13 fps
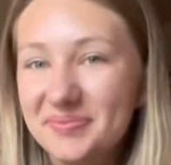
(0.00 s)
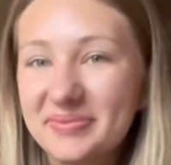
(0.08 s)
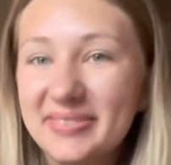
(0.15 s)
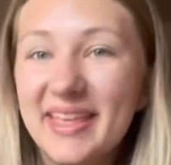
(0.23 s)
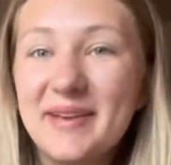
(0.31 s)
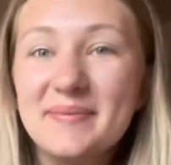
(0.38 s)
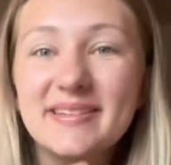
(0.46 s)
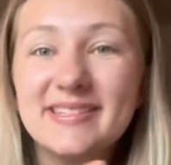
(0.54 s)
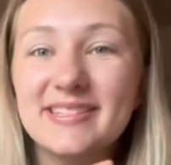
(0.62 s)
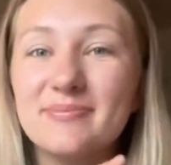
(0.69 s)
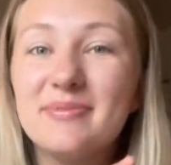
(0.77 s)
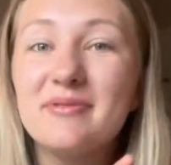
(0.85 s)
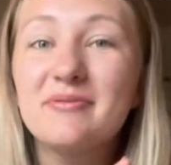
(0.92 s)
let me
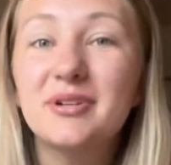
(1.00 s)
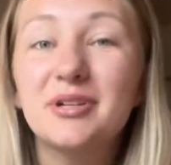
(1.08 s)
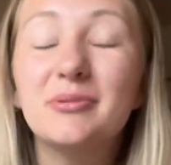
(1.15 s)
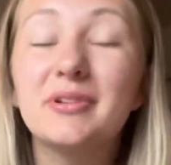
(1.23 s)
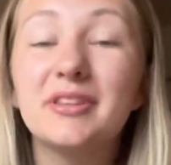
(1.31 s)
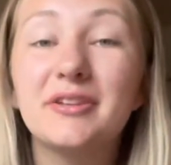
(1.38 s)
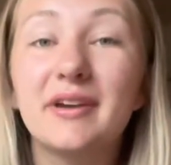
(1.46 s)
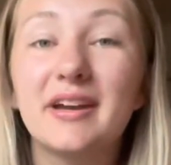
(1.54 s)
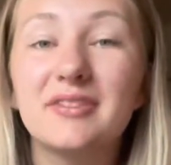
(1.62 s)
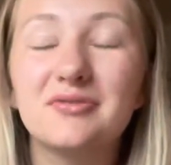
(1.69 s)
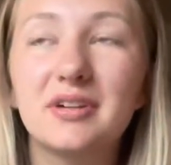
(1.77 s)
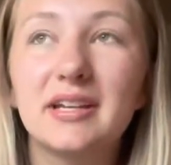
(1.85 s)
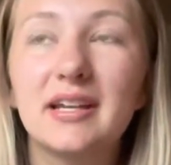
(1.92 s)
just be real with you guys
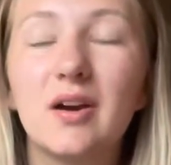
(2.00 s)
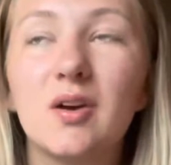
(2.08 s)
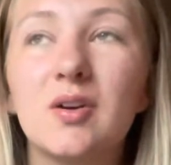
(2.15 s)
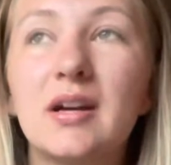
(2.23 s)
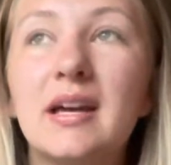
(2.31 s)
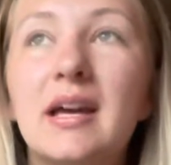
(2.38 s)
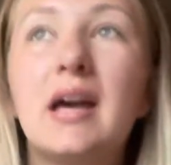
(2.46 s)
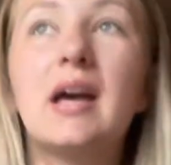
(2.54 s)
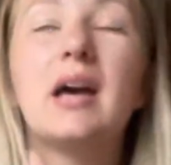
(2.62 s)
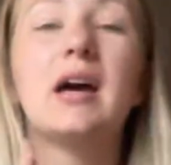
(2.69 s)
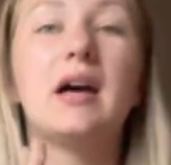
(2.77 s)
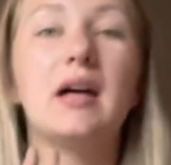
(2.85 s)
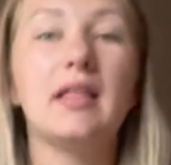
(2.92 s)
right now.
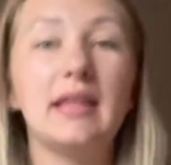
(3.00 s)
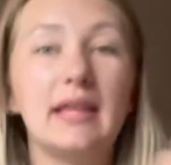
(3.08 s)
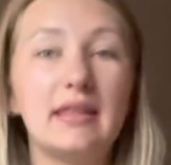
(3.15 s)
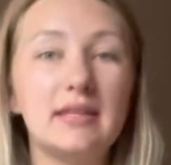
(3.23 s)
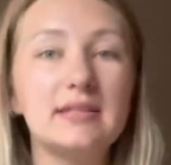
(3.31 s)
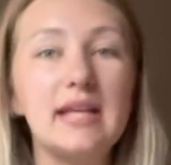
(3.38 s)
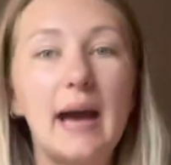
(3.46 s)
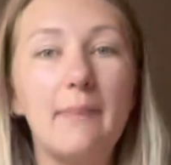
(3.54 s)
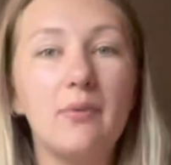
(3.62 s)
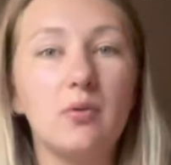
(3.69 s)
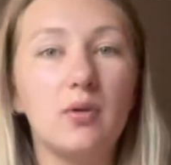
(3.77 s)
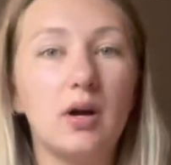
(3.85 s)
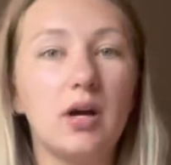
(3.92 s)
Like, this
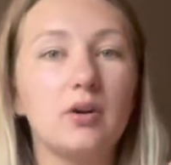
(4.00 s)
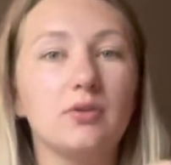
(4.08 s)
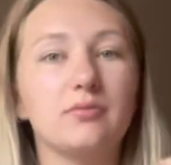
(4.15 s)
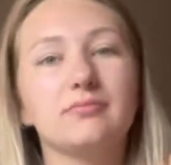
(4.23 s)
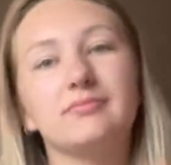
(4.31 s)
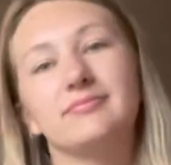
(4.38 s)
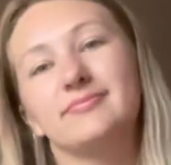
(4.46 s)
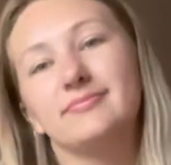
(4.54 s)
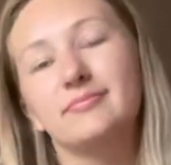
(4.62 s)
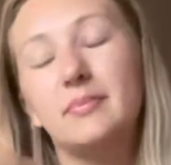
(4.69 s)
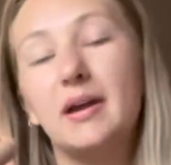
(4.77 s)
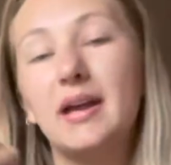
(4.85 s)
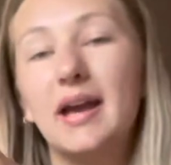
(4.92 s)

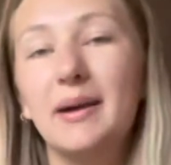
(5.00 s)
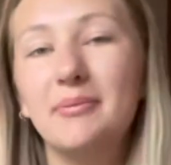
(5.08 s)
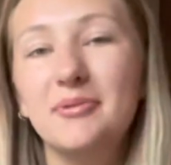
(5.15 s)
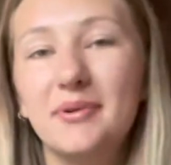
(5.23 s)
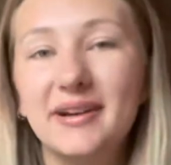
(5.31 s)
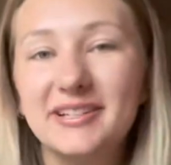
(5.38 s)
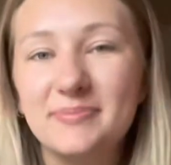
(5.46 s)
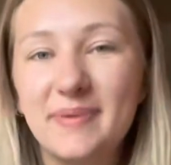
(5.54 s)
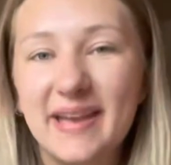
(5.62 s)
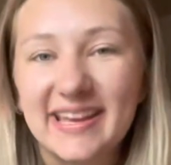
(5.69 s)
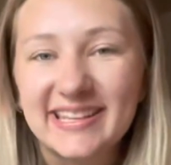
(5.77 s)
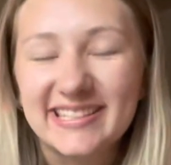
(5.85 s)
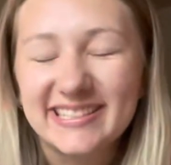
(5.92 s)
my Apple Watch
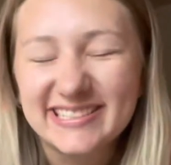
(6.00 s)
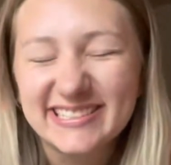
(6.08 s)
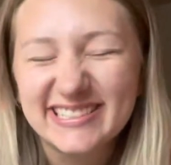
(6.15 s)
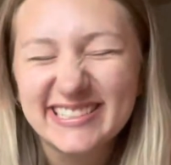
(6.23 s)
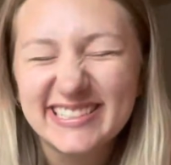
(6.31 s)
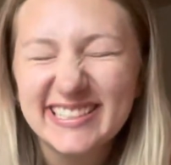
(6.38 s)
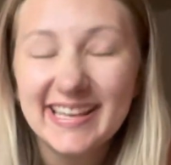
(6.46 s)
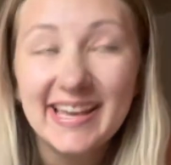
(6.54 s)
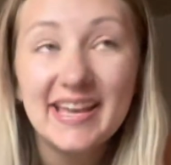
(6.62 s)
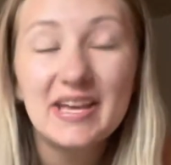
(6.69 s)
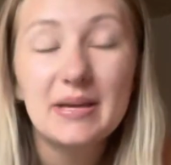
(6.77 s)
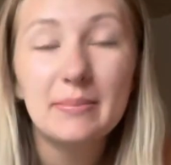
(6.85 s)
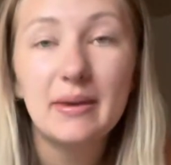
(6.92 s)

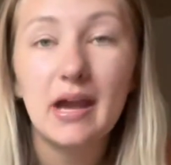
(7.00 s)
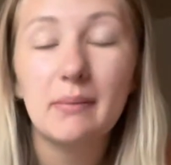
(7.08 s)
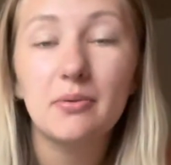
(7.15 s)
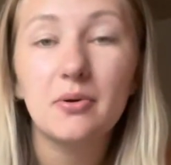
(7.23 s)
band. My Apple